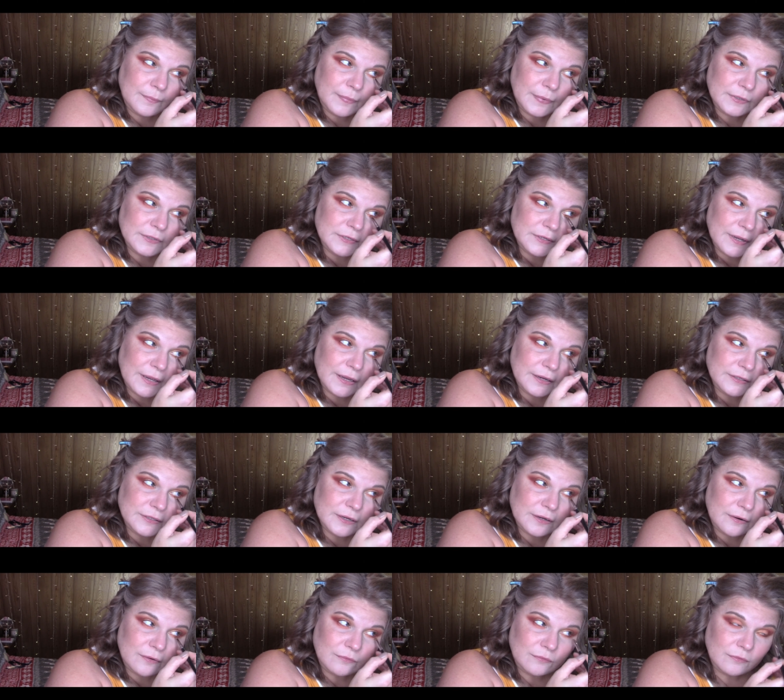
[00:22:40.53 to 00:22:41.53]
bunch of
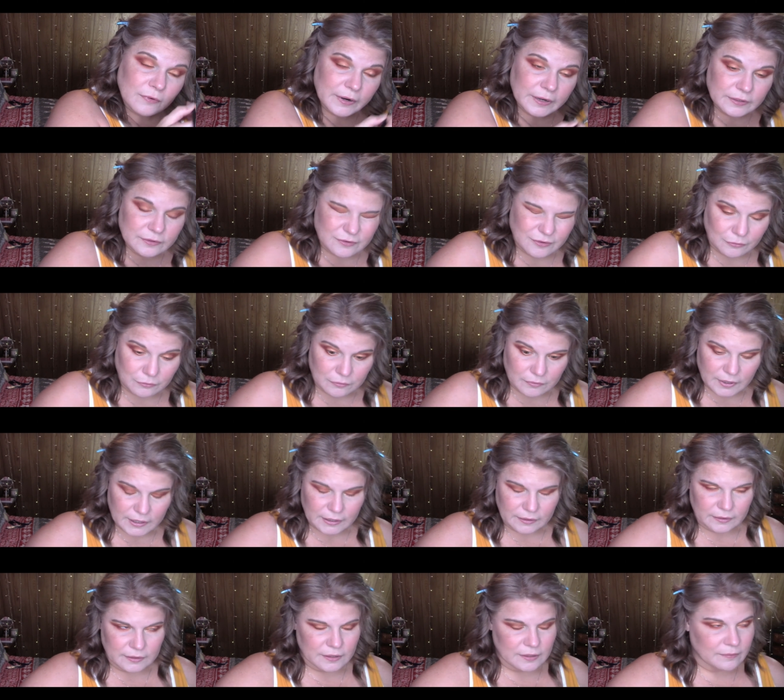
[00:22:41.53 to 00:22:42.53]
eyeshadow right
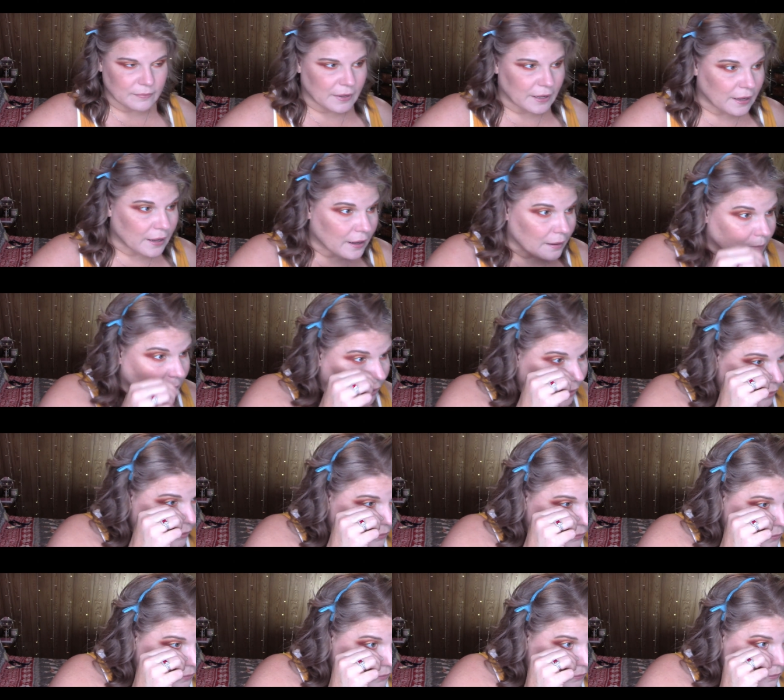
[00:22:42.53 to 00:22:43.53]
directly in my eyeball.
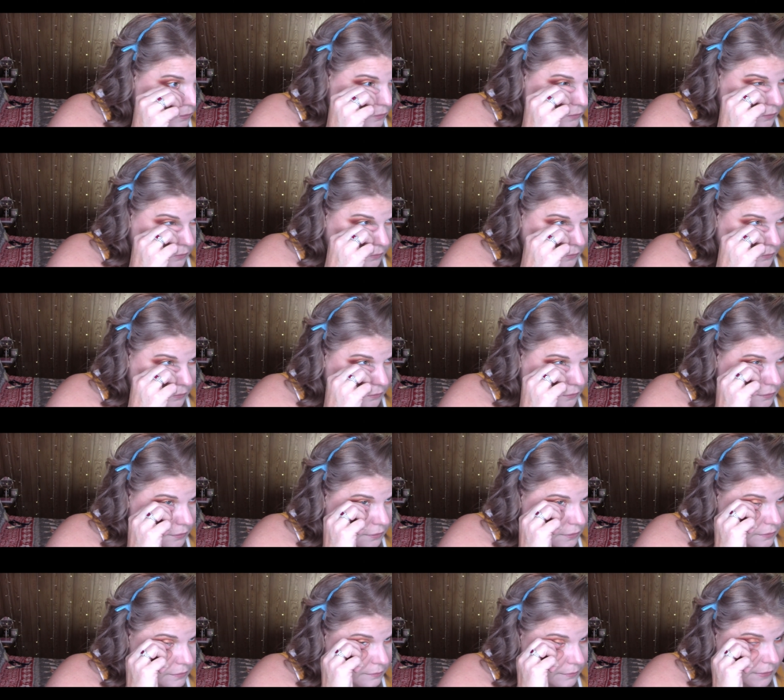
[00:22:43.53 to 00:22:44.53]

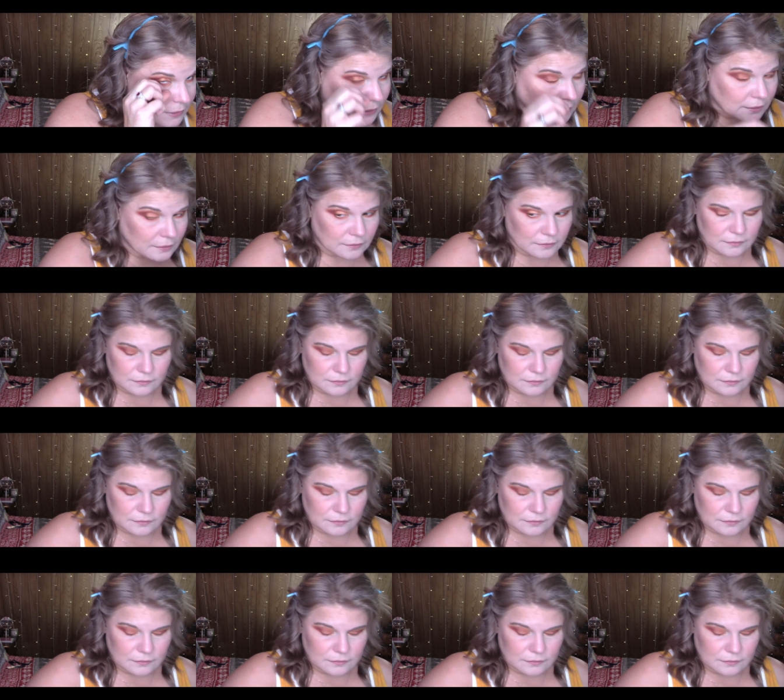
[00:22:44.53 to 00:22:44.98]
Goodness me.